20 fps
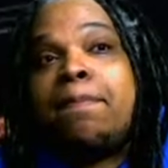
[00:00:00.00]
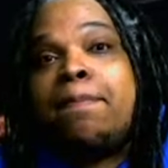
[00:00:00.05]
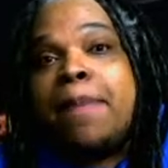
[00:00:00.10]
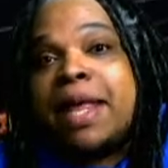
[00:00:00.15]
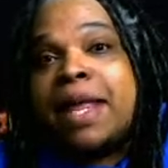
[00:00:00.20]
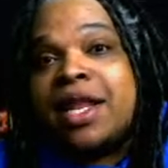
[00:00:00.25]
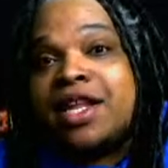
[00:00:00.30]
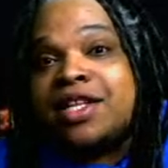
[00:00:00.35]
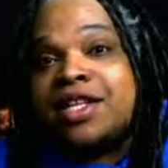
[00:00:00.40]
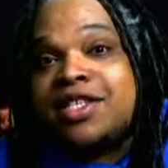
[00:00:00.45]

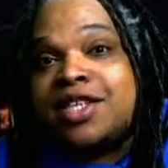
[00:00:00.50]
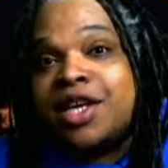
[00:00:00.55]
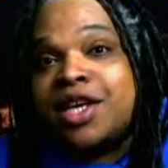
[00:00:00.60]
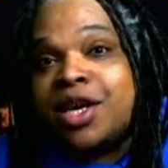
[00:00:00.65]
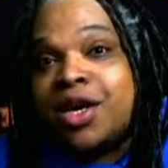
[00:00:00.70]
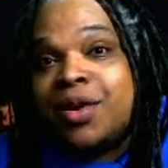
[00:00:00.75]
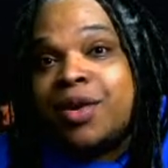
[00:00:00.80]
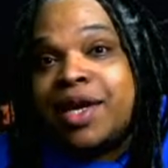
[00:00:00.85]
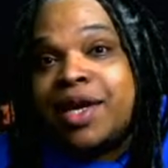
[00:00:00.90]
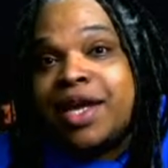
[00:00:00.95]

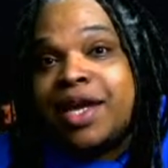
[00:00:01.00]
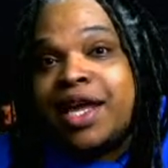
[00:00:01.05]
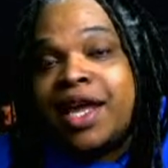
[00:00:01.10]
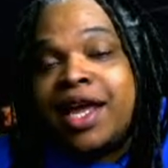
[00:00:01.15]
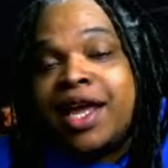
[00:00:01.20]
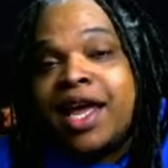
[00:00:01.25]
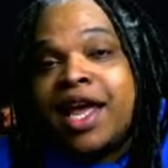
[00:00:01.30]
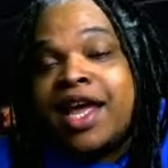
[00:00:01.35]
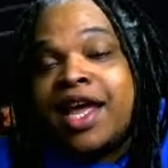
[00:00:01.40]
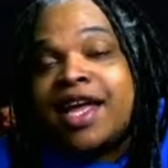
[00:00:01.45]
military
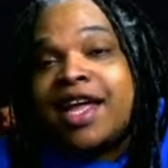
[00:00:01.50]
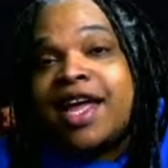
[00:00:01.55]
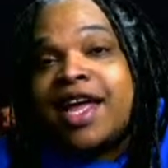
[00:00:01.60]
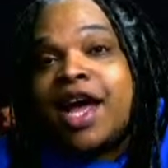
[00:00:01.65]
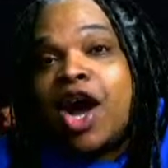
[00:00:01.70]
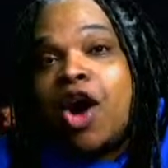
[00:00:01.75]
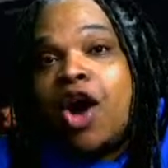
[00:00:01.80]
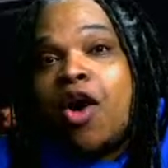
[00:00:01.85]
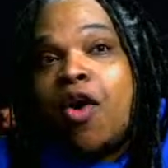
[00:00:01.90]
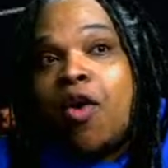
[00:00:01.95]

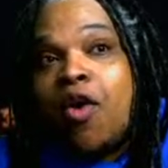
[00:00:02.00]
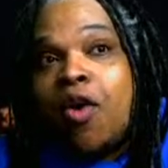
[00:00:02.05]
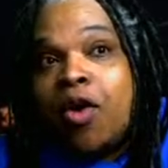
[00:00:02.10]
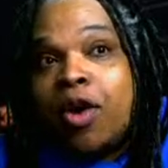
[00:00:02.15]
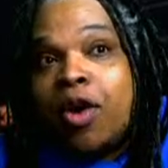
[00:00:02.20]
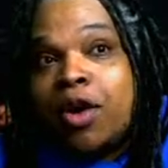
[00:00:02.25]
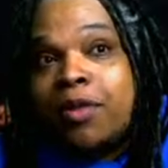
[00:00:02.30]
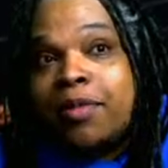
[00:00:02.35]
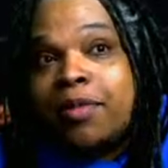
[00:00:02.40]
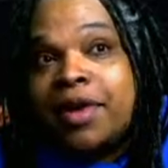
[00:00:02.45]

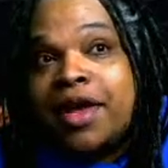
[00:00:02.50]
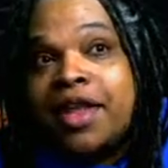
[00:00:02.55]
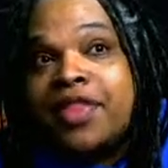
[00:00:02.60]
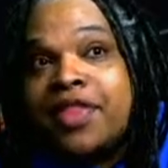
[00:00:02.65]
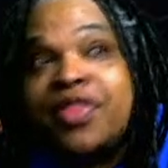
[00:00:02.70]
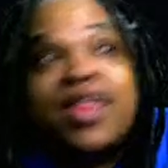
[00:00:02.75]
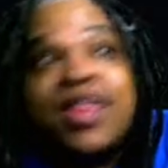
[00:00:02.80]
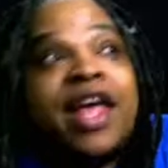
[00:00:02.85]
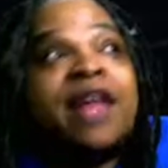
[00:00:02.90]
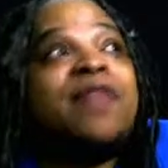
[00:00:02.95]
arm
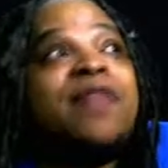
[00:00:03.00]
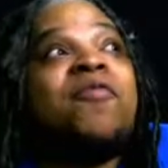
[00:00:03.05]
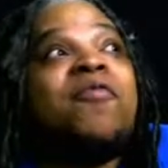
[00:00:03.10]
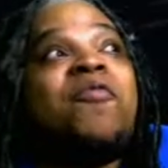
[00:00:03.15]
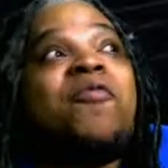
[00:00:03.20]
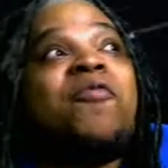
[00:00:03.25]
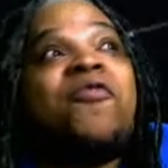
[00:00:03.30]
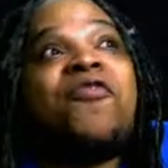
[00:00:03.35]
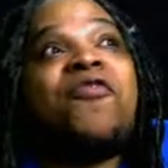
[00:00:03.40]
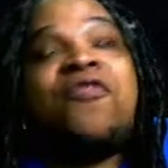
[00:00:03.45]
that
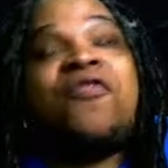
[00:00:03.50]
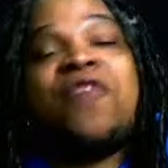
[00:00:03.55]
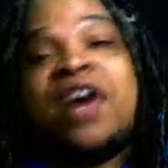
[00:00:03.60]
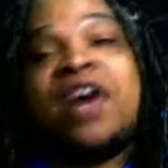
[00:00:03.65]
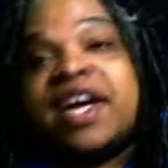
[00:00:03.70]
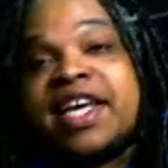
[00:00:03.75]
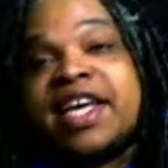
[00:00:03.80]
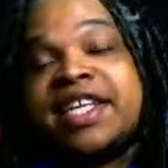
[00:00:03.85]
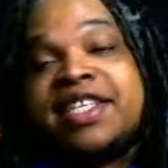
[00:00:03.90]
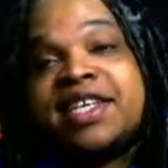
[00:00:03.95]

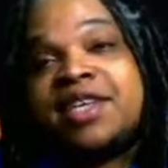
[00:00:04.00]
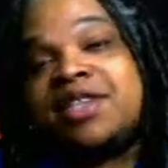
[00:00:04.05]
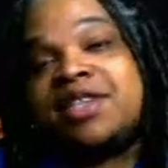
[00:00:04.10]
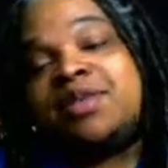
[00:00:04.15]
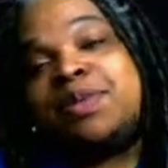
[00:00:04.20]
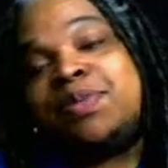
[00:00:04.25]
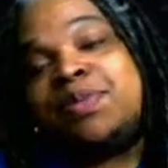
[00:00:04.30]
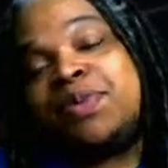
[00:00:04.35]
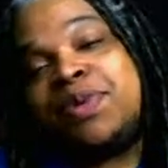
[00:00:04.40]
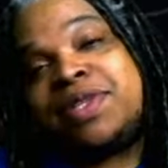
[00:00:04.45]
fucking tells
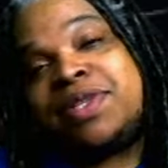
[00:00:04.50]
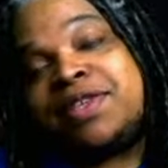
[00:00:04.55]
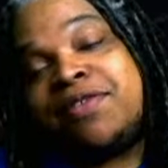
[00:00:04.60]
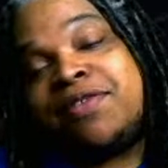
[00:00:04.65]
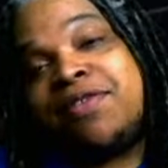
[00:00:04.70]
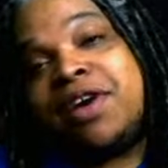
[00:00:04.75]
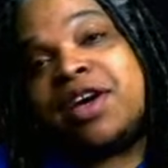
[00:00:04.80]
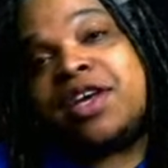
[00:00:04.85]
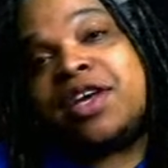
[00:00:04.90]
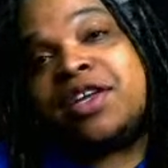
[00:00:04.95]
people what to
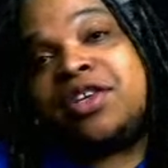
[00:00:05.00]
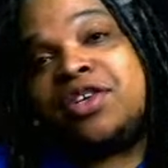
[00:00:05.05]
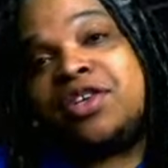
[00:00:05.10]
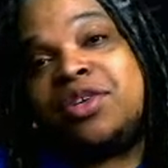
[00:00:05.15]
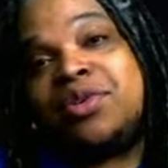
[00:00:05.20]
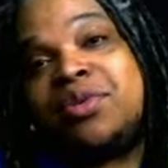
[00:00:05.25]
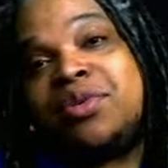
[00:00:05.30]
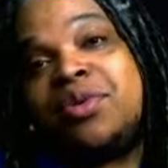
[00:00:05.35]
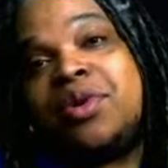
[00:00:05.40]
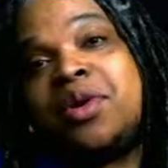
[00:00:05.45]
fucking
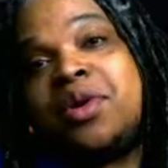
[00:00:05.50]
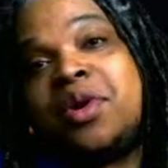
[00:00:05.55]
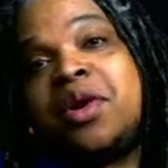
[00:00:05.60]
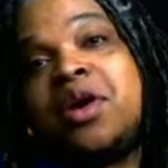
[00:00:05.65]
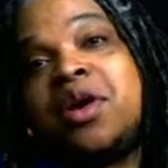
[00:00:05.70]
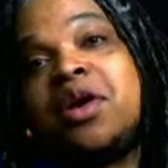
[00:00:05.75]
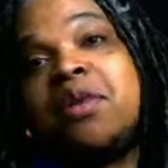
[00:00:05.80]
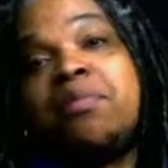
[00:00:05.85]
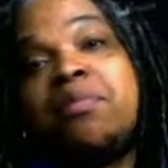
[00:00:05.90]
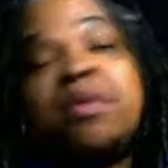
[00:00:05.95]
do.
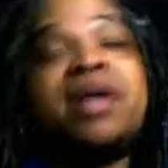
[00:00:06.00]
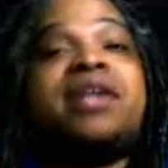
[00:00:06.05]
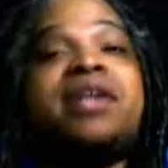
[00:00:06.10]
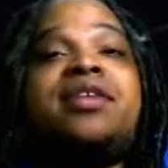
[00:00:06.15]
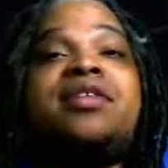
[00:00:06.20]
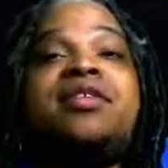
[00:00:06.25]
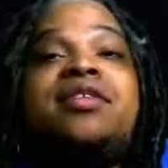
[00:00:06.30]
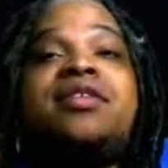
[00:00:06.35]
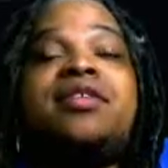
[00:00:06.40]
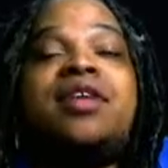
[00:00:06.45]

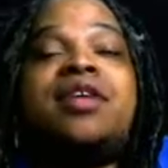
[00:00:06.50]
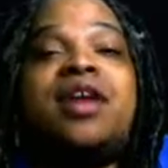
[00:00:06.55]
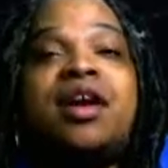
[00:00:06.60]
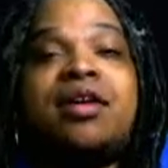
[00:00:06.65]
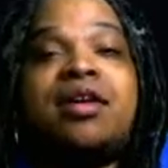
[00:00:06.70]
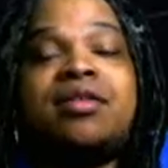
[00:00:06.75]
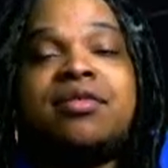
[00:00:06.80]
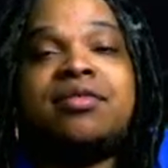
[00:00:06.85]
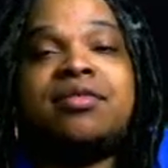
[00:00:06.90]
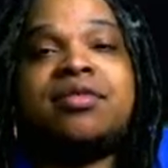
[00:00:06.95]
But,
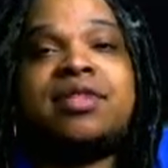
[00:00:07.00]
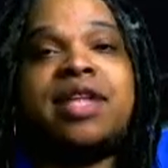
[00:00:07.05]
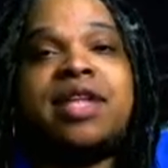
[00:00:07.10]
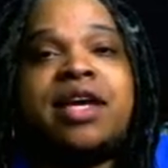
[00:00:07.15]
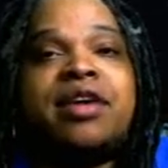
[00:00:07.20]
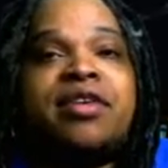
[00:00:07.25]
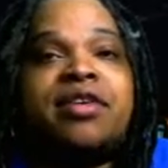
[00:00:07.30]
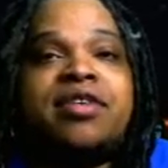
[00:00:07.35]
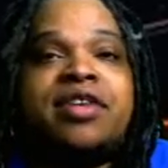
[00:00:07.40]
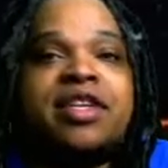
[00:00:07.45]

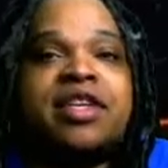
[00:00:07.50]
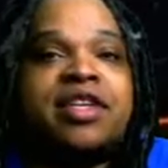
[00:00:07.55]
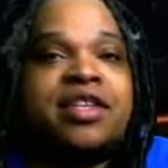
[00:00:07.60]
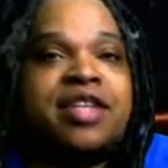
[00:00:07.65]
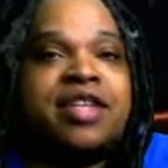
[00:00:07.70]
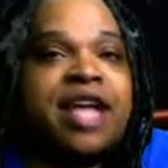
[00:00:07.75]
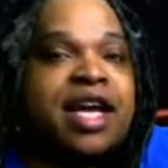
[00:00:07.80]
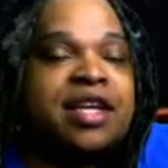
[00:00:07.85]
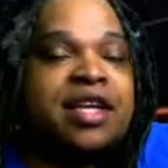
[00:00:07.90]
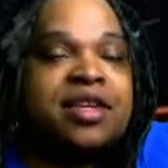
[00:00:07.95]
they're
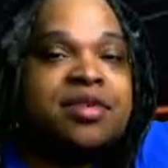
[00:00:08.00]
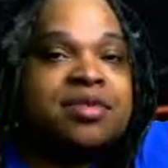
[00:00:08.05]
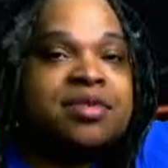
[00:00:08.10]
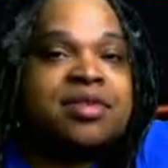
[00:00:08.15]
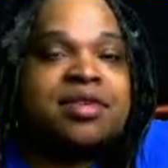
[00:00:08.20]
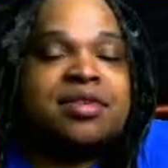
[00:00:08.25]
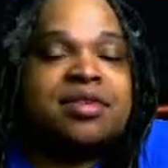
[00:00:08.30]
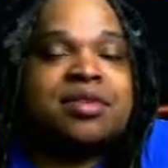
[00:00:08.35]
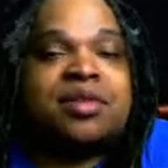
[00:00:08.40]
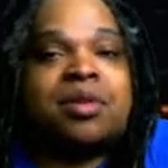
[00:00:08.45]
not
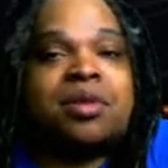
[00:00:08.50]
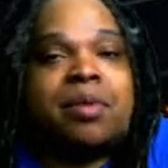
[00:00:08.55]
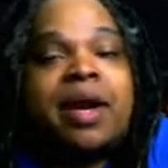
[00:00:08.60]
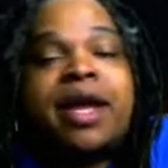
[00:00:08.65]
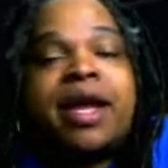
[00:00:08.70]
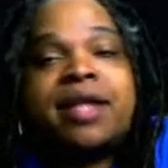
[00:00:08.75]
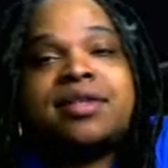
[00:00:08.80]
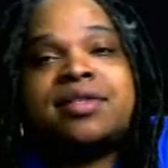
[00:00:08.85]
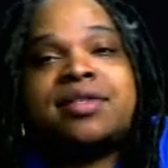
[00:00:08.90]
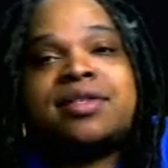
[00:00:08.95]
using
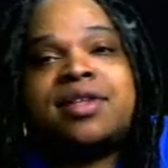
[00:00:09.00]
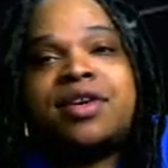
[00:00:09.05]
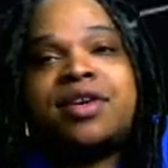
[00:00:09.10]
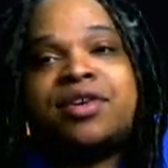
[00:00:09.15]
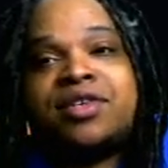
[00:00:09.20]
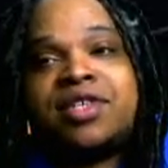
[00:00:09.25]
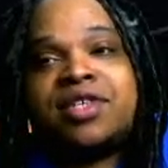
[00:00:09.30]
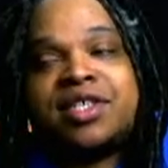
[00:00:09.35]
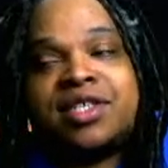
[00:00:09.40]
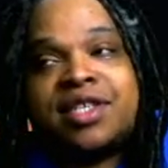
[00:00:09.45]
threats.
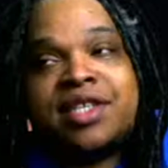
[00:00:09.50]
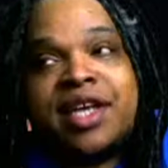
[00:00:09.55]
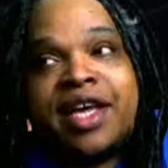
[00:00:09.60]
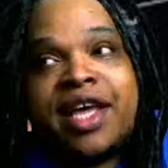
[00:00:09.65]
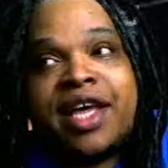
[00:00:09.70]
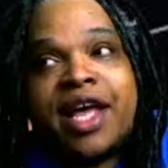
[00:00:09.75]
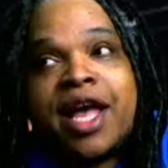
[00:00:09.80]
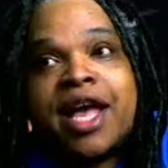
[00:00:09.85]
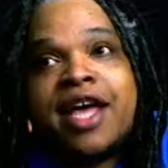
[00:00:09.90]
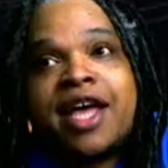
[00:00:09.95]
They're just
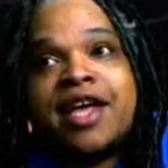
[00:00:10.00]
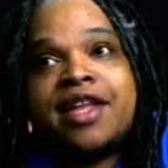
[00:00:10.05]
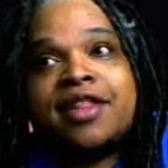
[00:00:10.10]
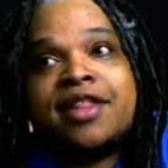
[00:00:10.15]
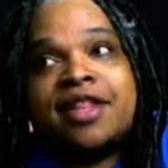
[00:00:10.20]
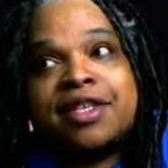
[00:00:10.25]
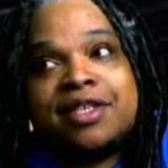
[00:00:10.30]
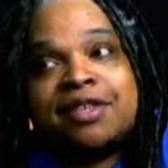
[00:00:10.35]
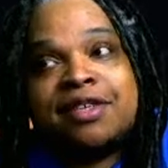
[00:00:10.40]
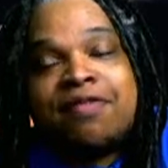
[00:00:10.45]
saying,
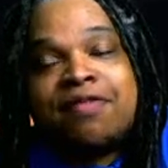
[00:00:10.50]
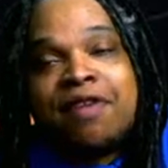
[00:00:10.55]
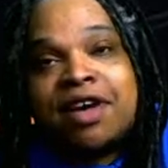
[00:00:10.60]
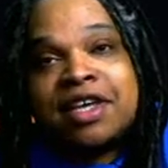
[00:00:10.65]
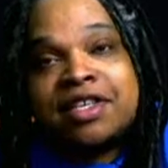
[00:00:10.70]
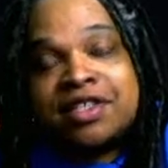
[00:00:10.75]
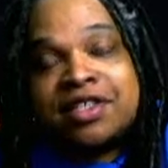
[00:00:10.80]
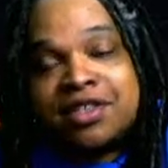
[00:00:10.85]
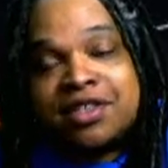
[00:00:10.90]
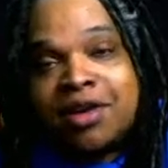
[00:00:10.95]
this is
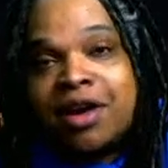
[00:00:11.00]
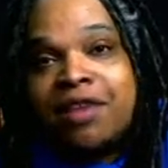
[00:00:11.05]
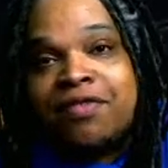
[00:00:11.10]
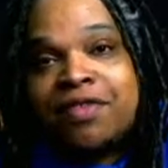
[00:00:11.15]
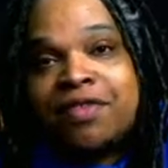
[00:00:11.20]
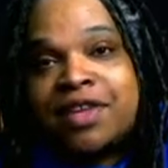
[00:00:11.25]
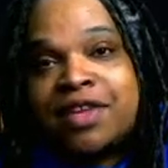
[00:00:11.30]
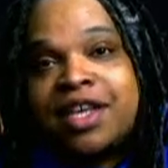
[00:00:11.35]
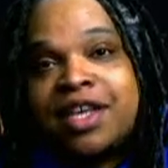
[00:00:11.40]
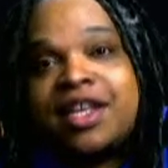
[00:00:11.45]
fucking
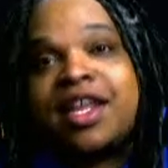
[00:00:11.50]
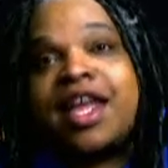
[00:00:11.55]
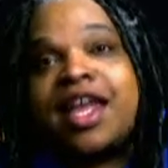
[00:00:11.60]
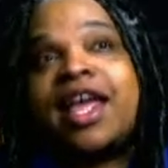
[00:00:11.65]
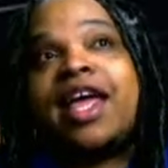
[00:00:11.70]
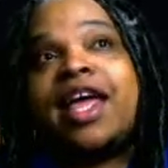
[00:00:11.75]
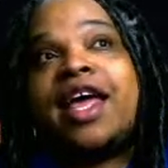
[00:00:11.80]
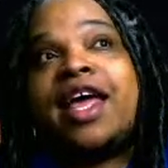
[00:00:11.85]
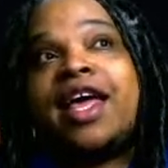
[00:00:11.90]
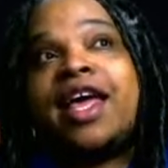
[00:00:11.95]
Starfleet,
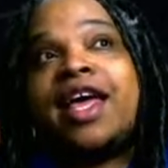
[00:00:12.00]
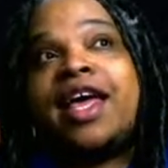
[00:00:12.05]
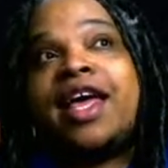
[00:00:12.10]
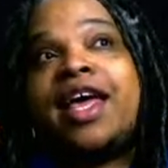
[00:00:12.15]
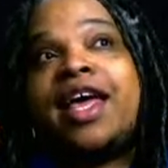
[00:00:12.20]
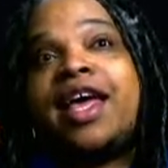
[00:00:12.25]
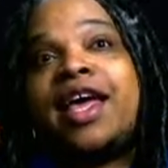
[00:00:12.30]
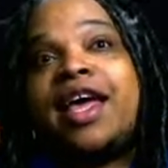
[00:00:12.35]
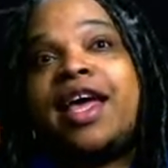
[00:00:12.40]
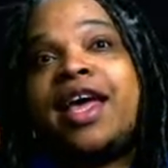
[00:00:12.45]

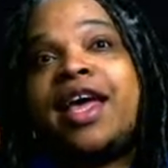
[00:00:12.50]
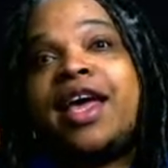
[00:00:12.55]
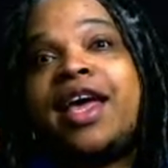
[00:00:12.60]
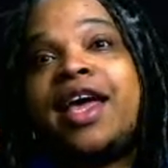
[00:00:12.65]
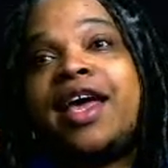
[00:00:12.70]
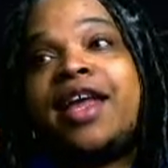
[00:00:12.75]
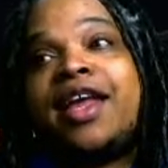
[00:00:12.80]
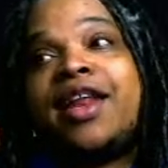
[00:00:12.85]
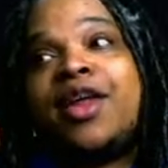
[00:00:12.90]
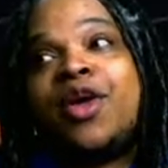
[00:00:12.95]

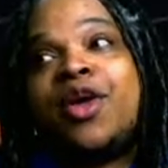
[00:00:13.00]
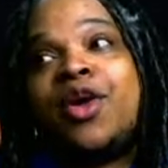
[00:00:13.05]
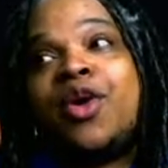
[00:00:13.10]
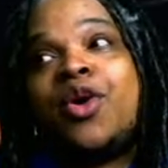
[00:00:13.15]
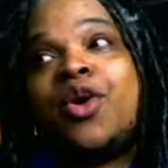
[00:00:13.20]
and